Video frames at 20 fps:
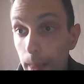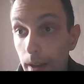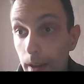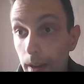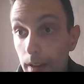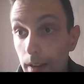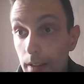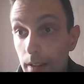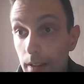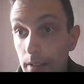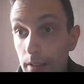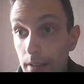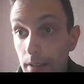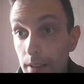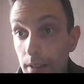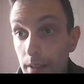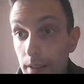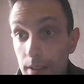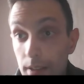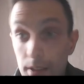And
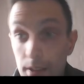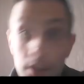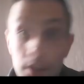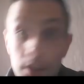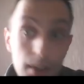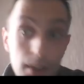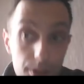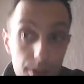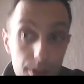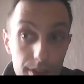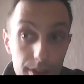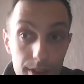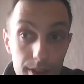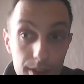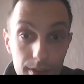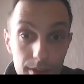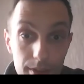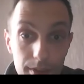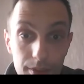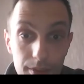this is another
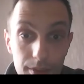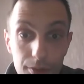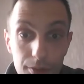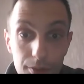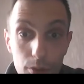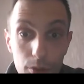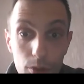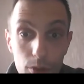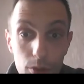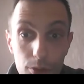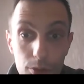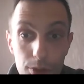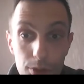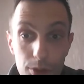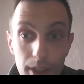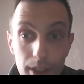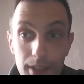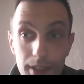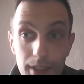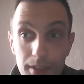reason for
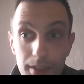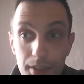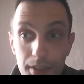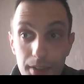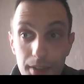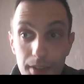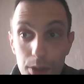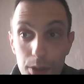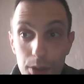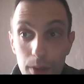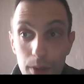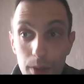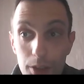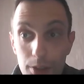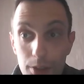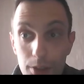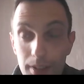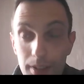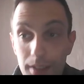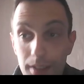studying this
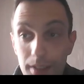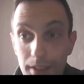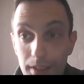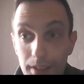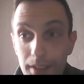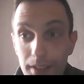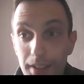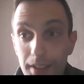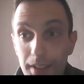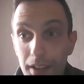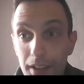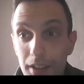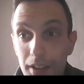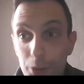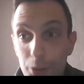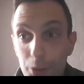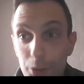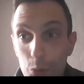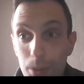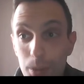question
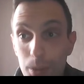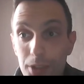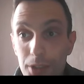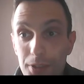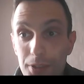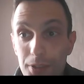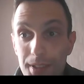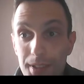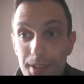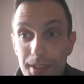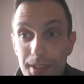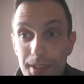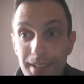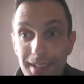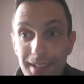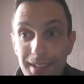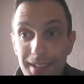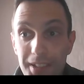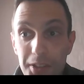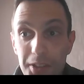and to be
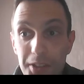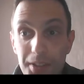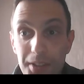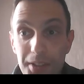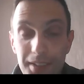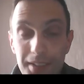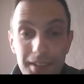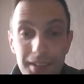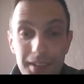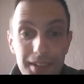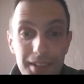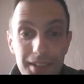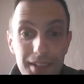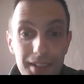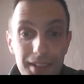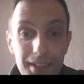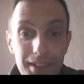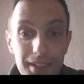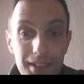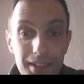interested in
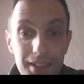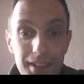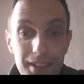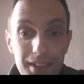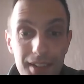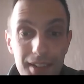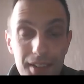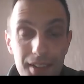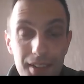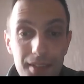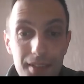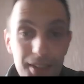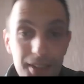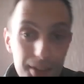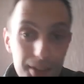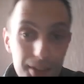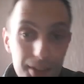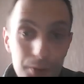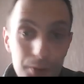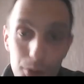
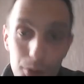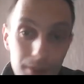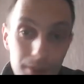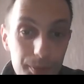this work.